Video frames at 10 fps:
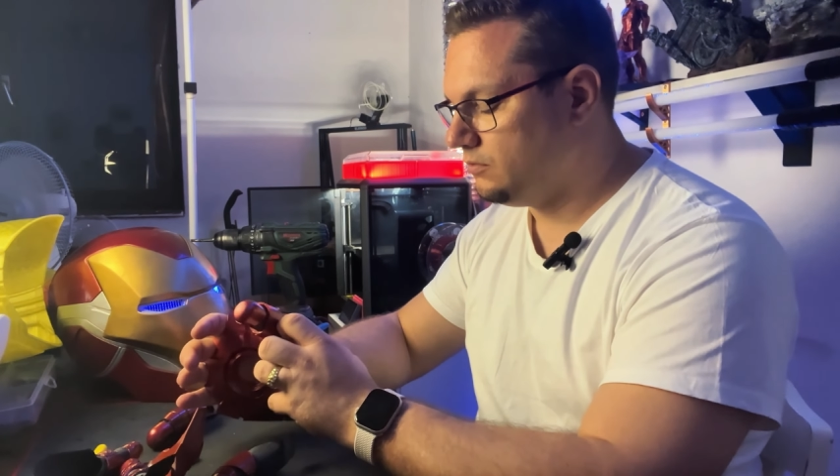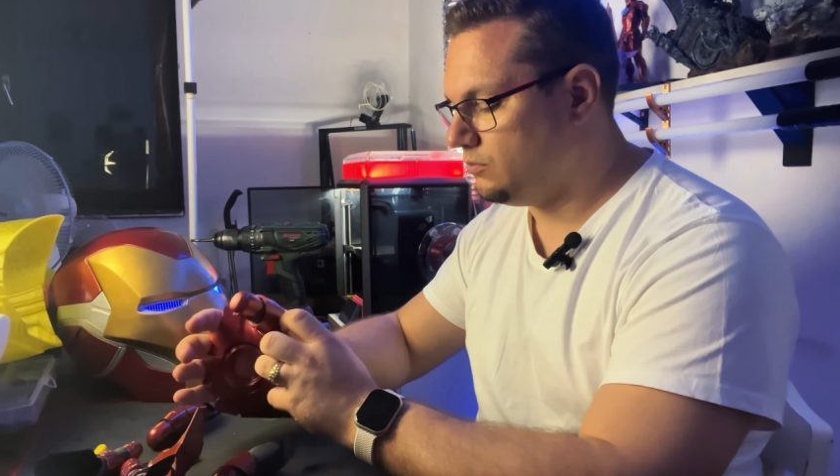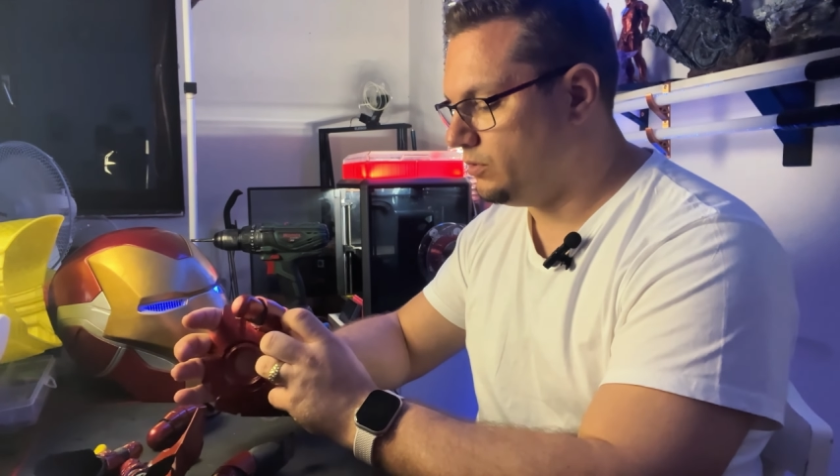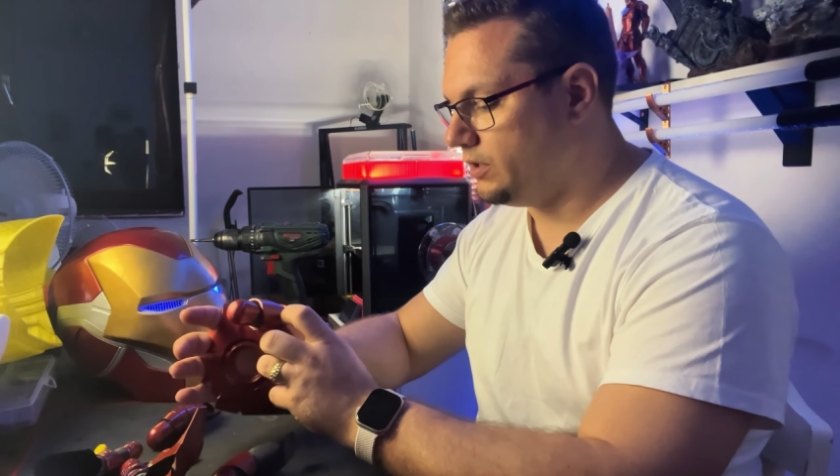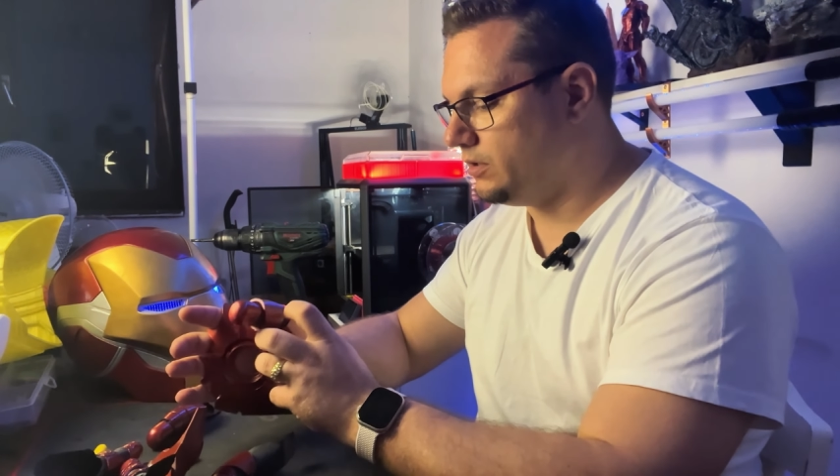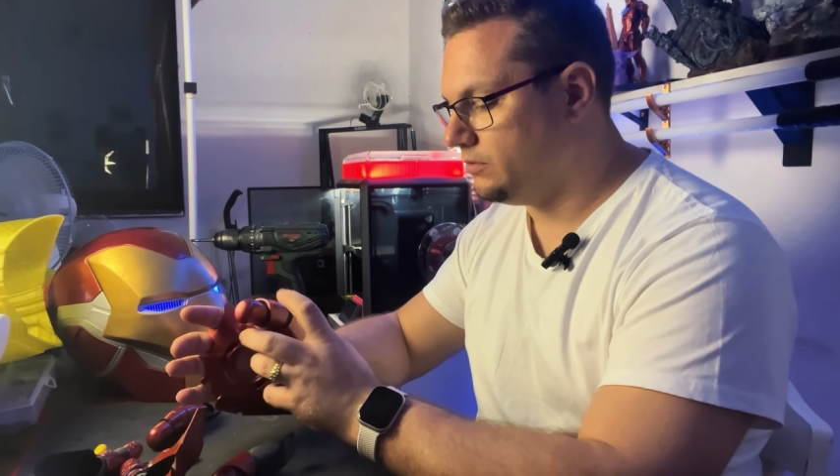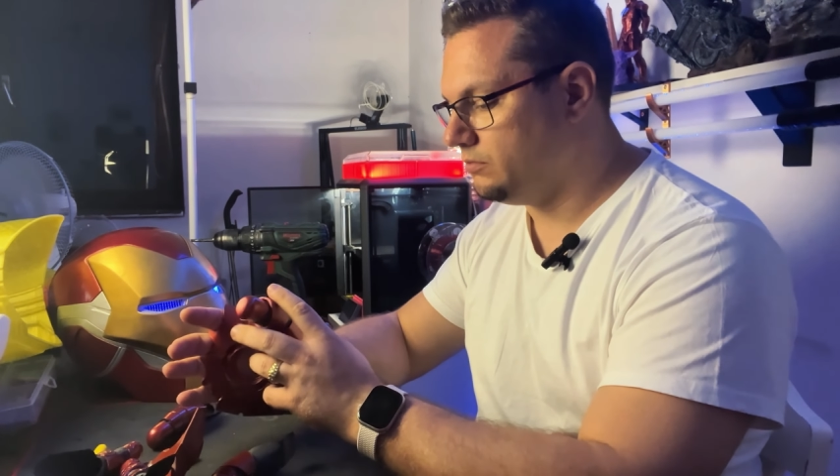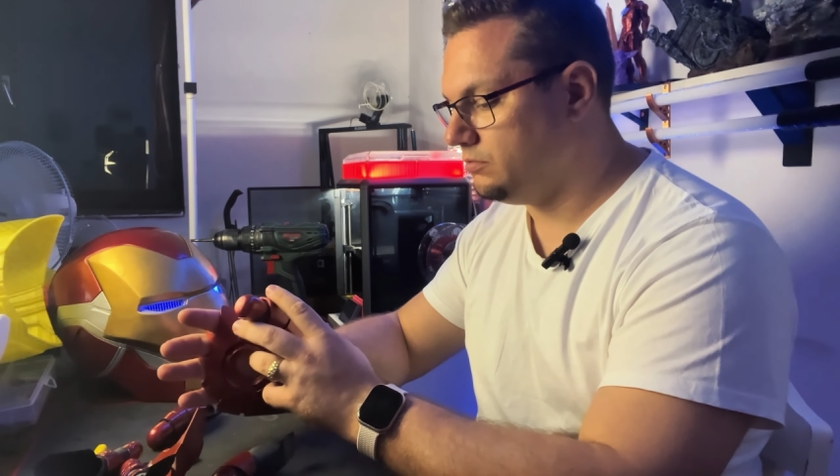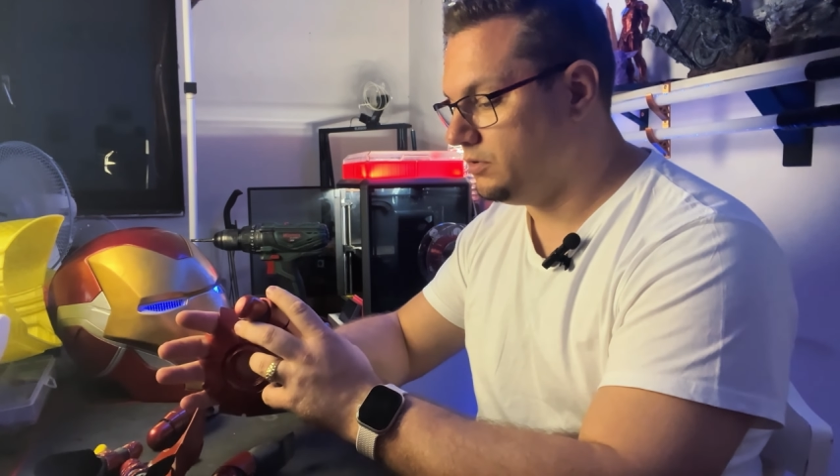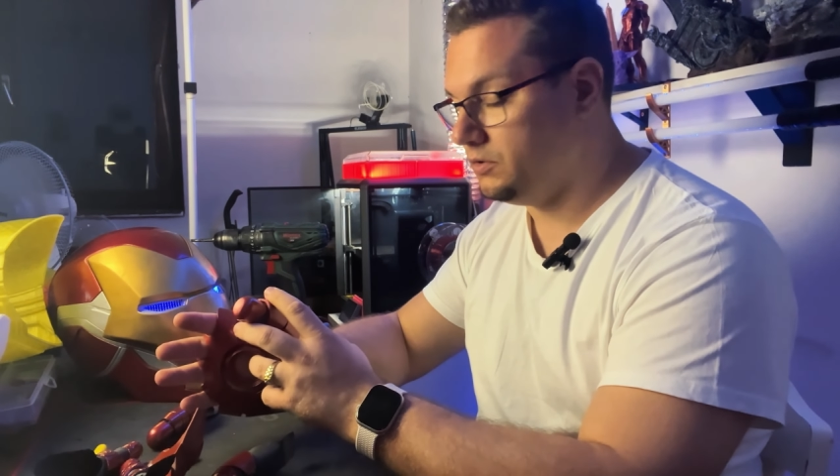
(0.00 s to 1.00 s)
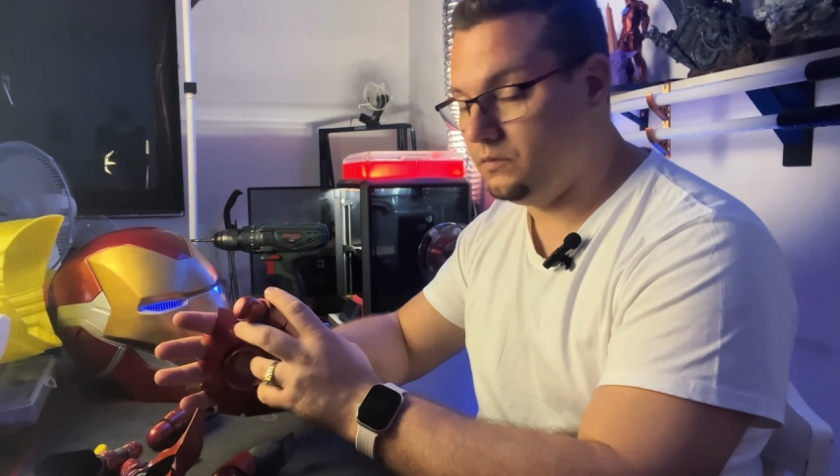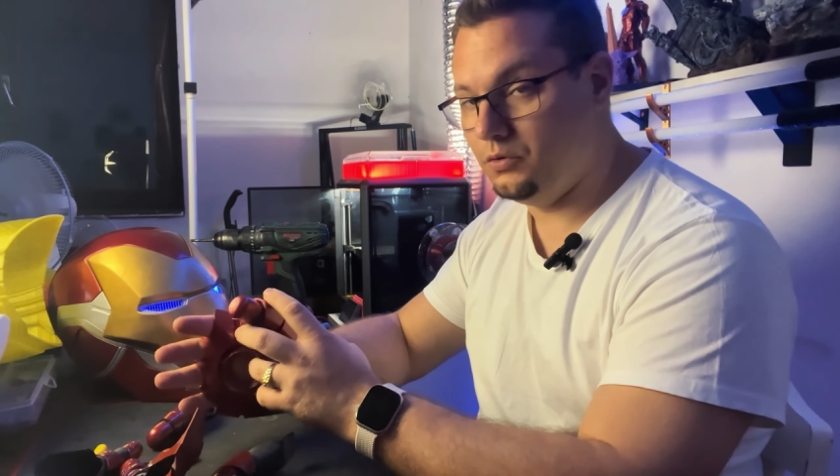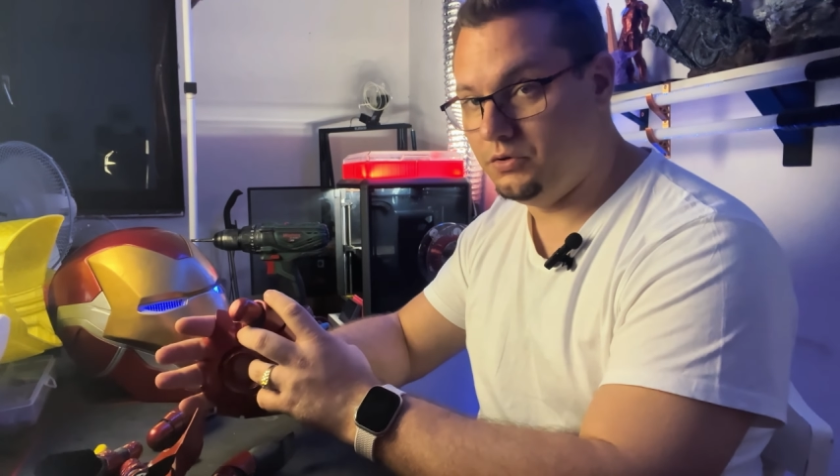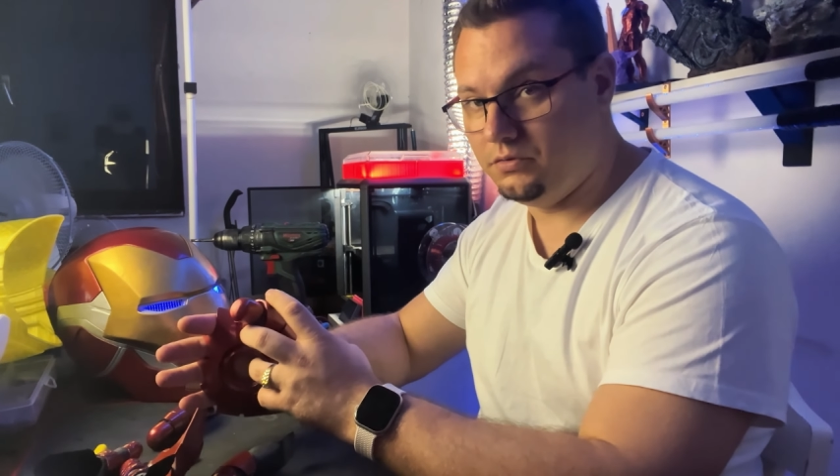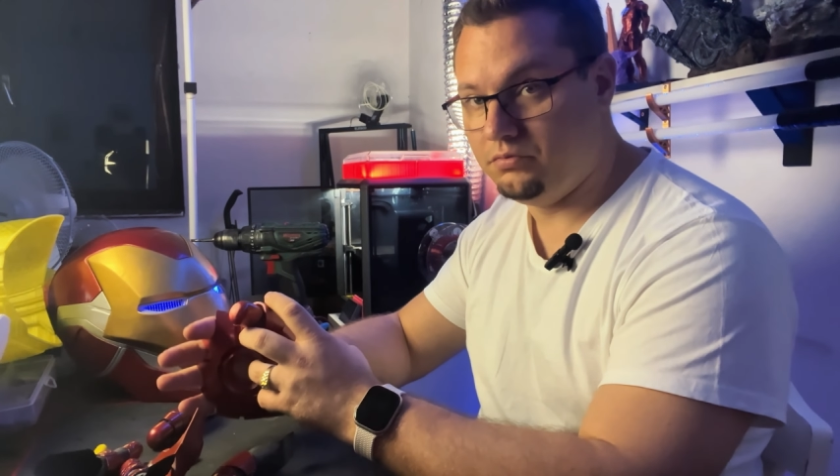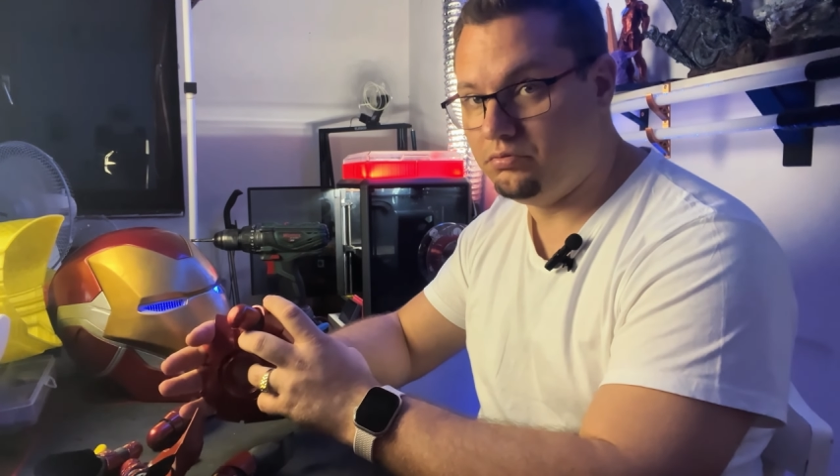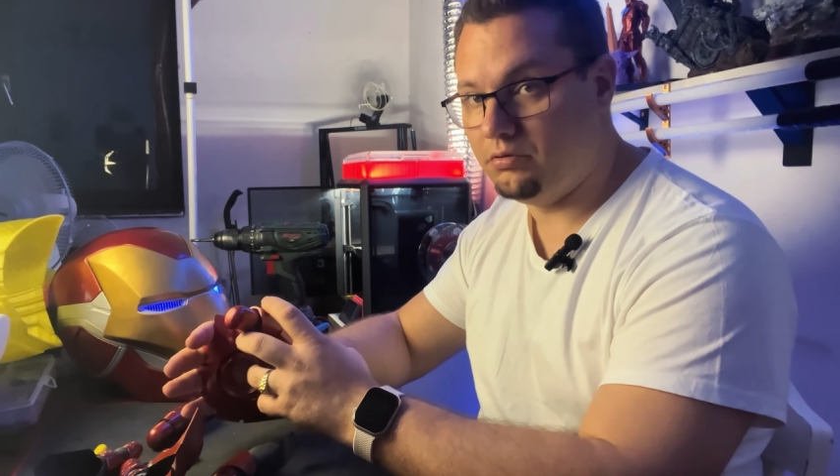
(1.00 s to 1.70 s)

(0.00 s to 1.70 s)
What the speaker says: where it would